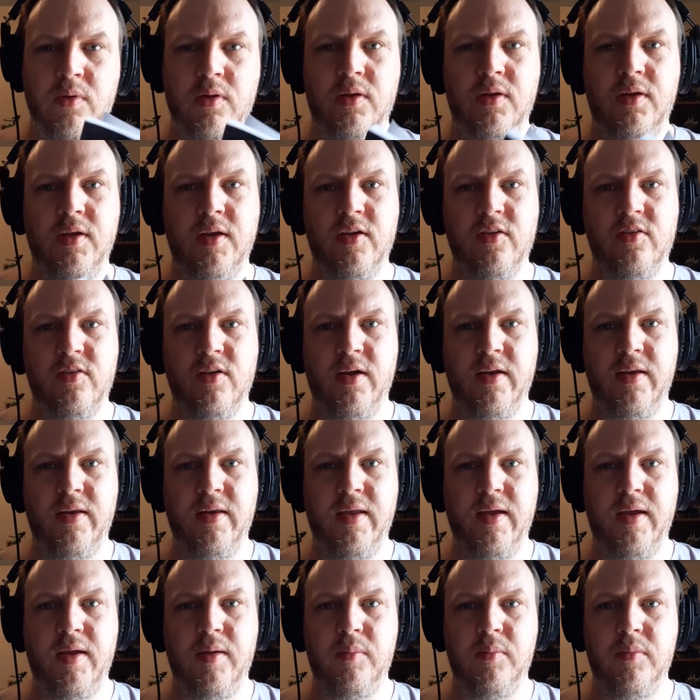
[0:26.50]
Yes, I
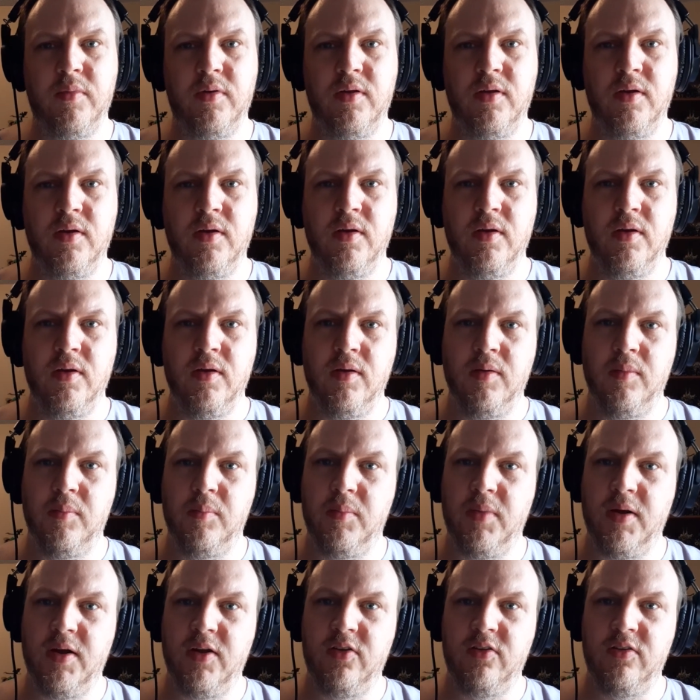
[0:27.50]
named
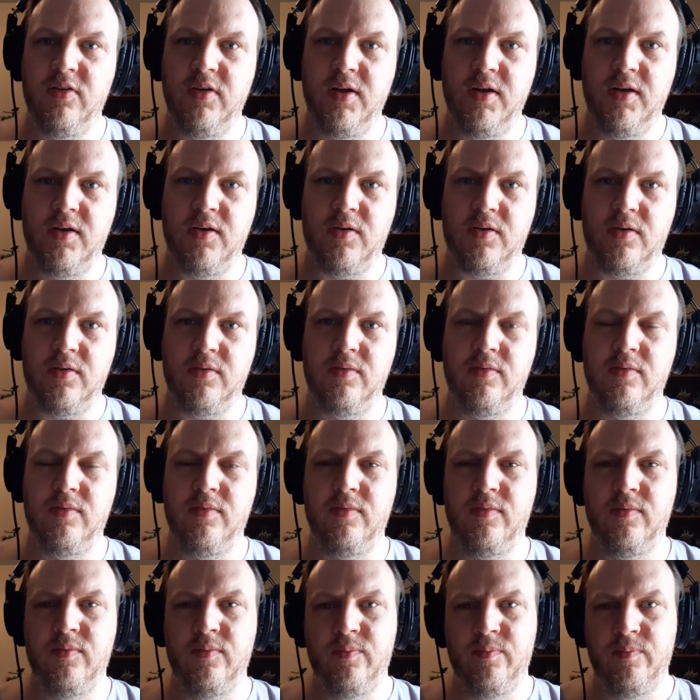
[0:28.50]
my channel
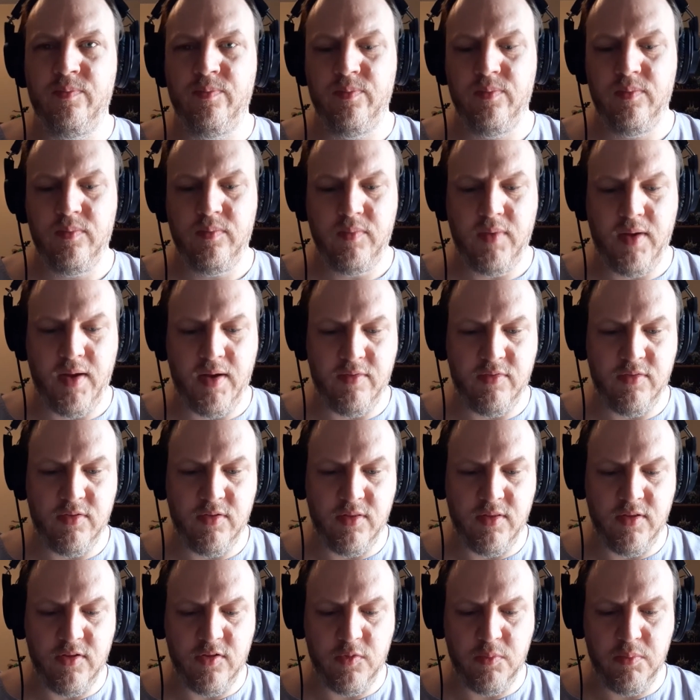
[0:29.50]
after
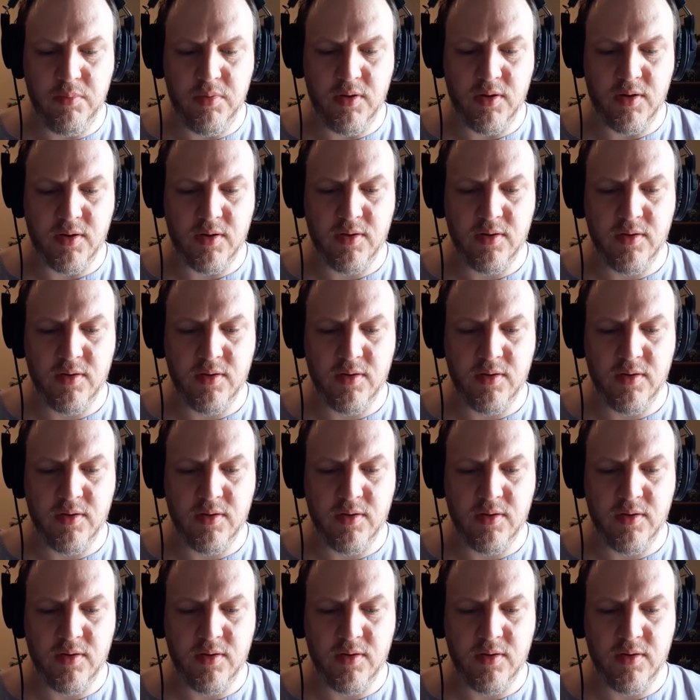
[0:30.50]
this book.